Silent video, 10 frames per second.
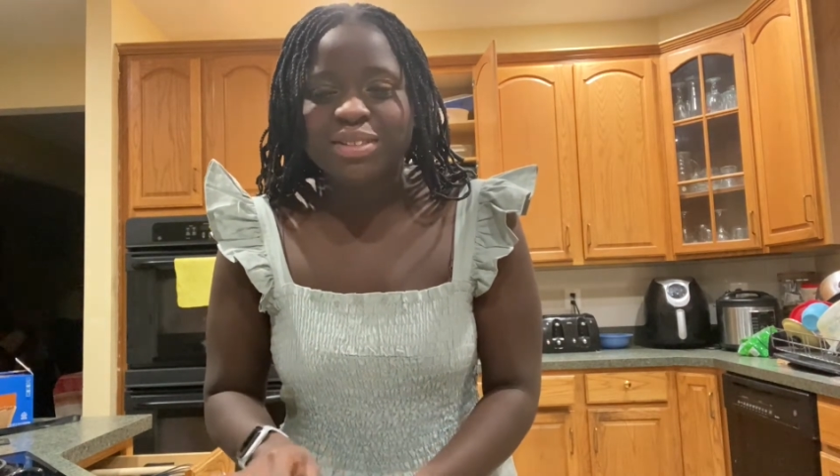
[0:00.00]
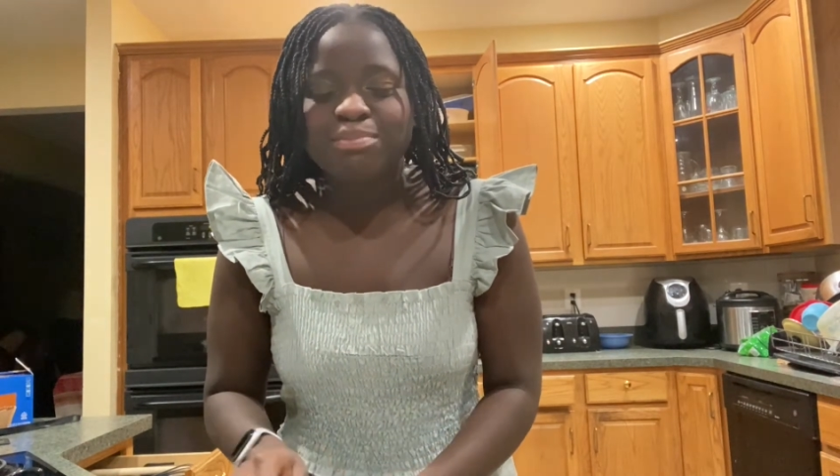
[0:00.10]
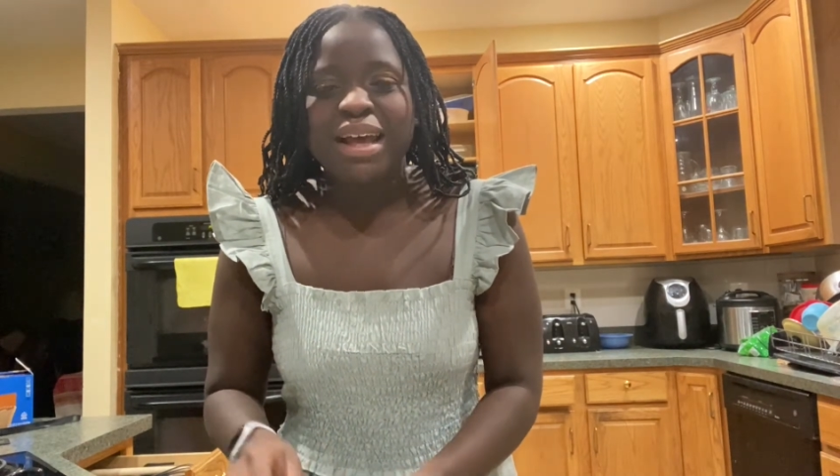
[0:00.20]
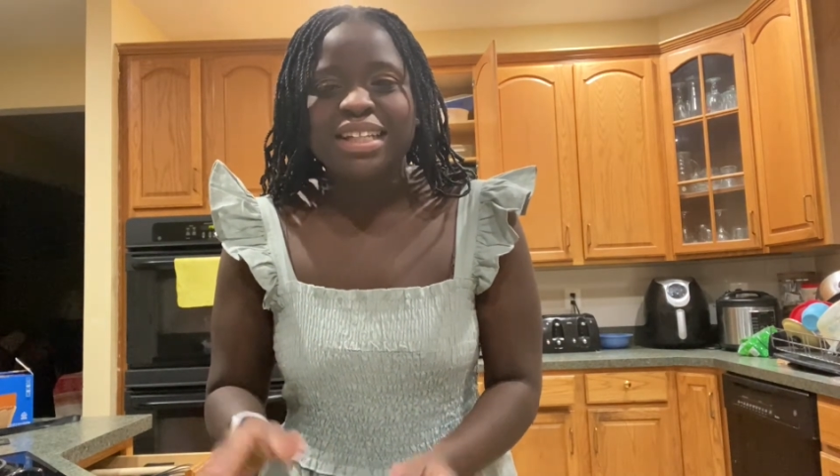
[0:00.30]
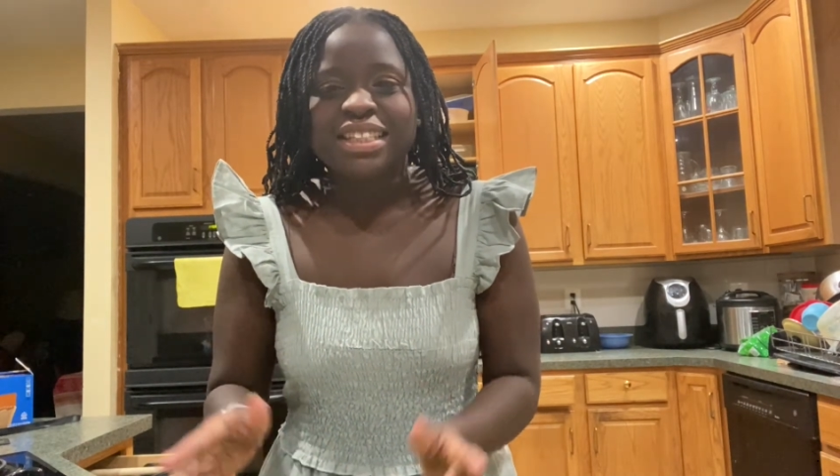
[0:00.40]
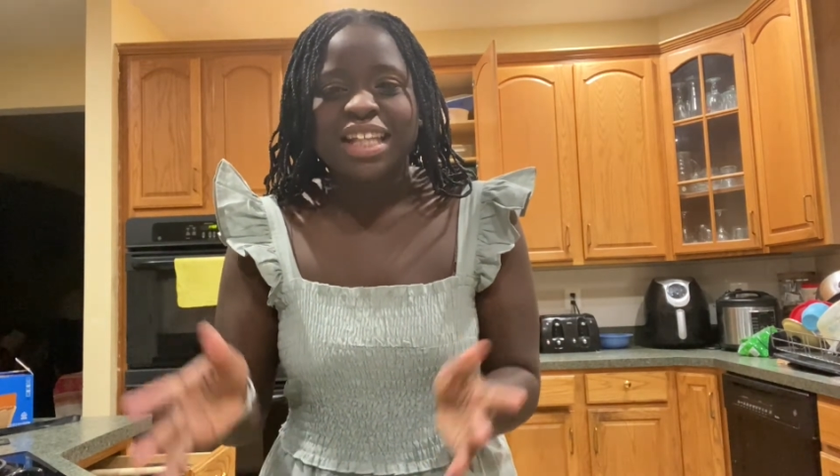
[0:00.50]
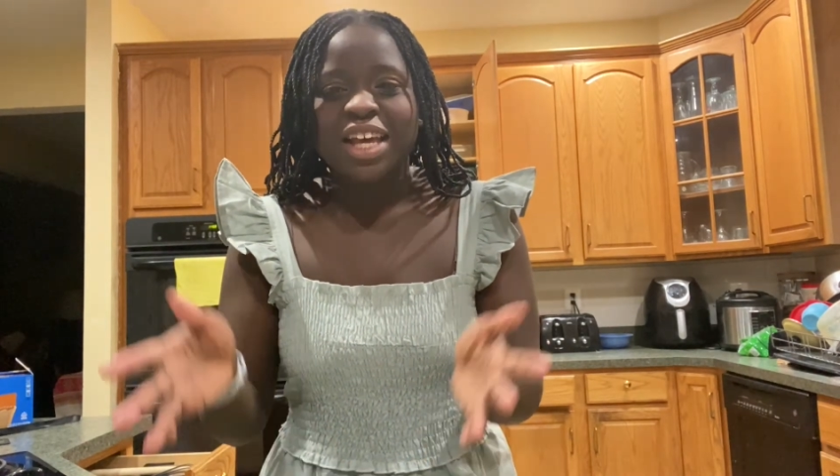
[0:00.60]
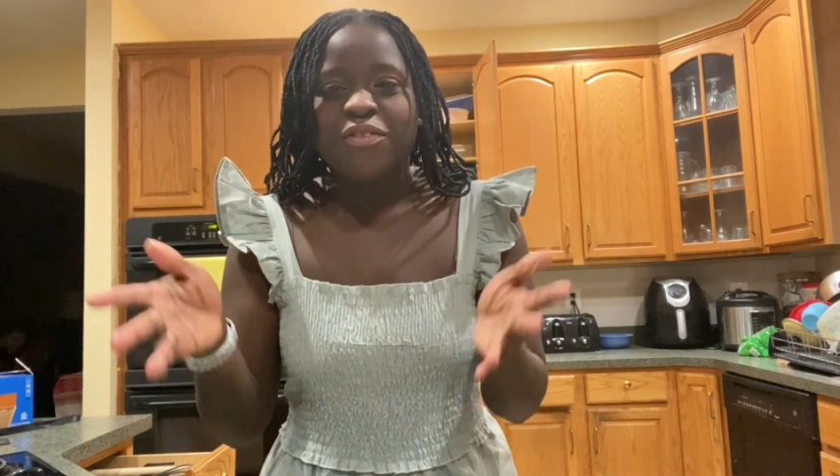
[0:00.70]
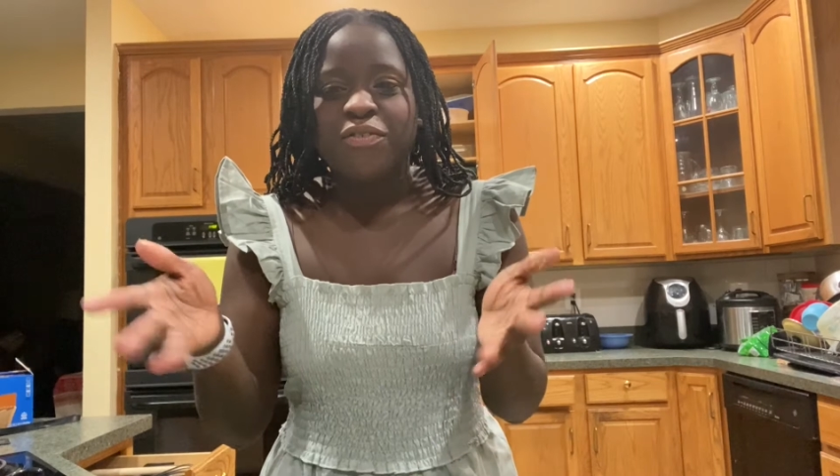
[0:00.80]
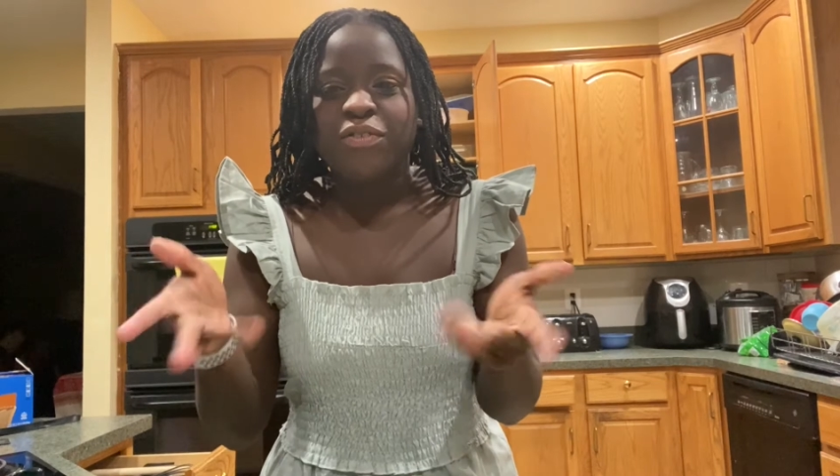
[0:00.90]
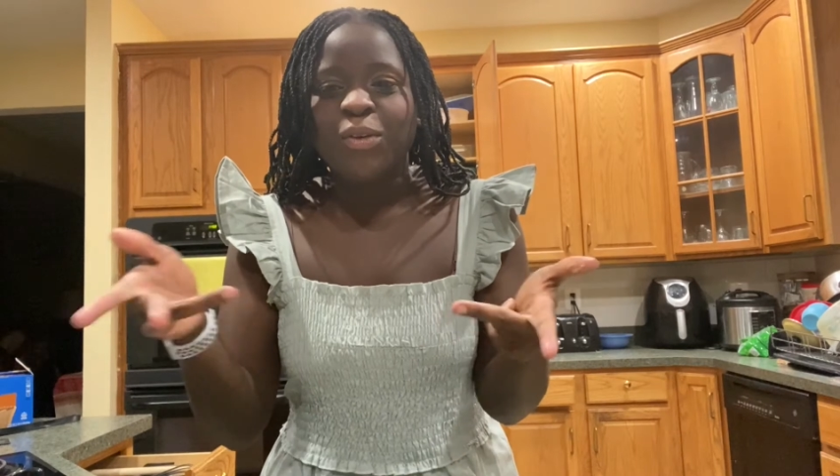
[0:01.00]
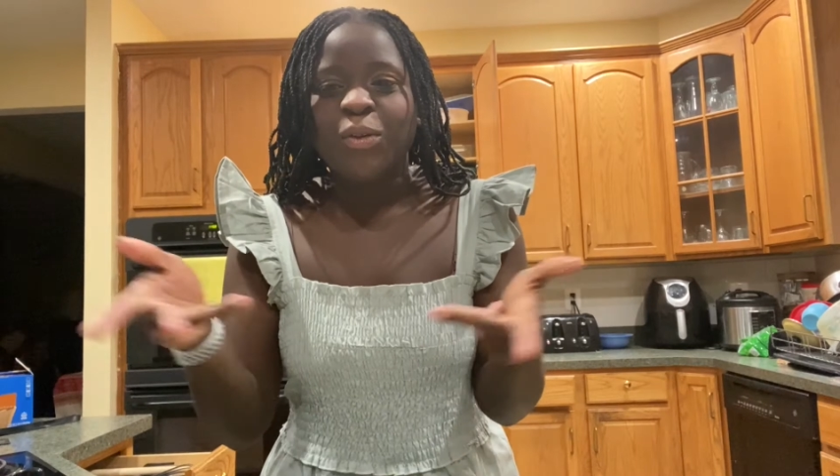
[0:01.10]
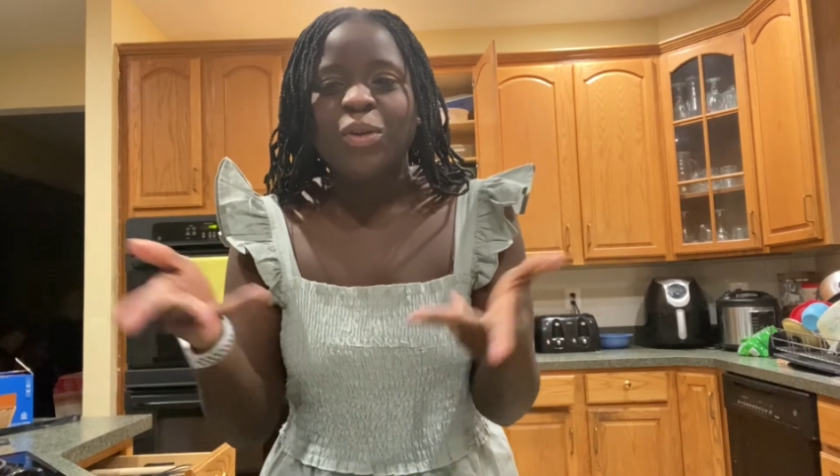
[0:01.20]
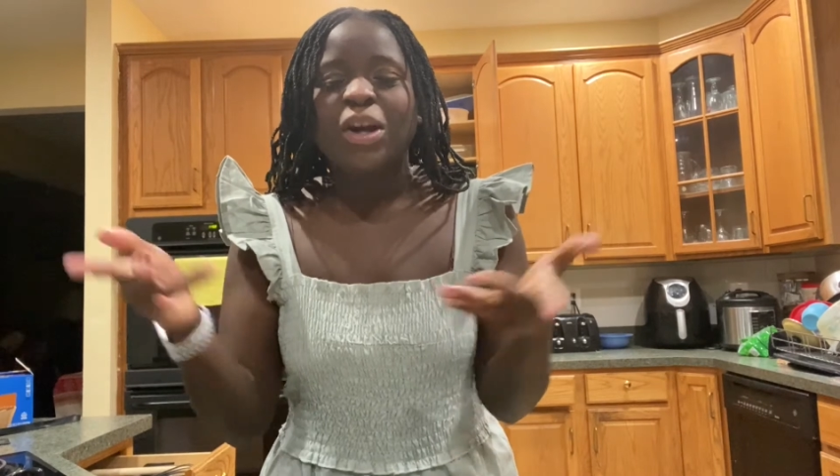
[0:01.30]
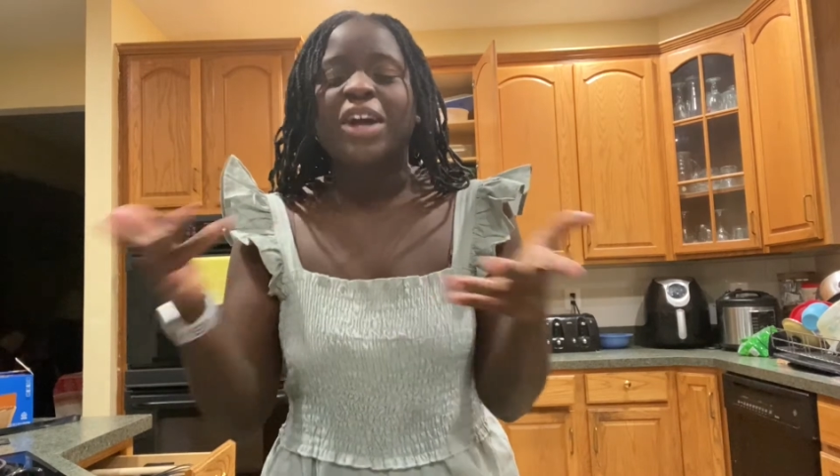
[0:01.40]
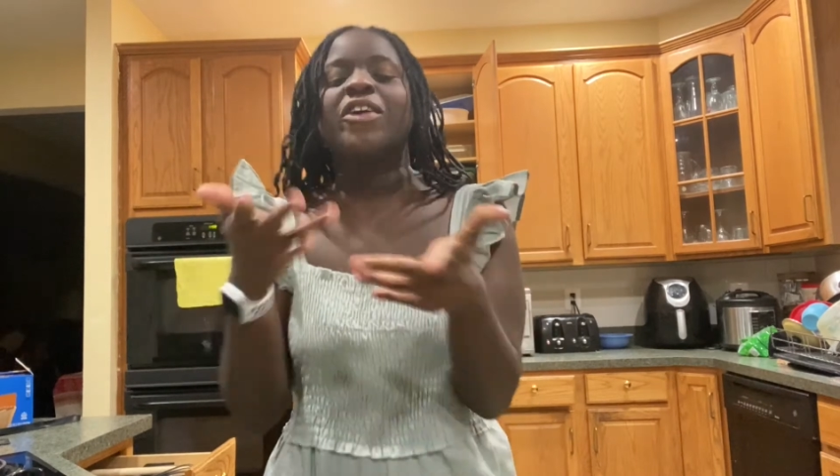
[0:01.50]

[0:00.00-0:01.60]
meant to like fuel our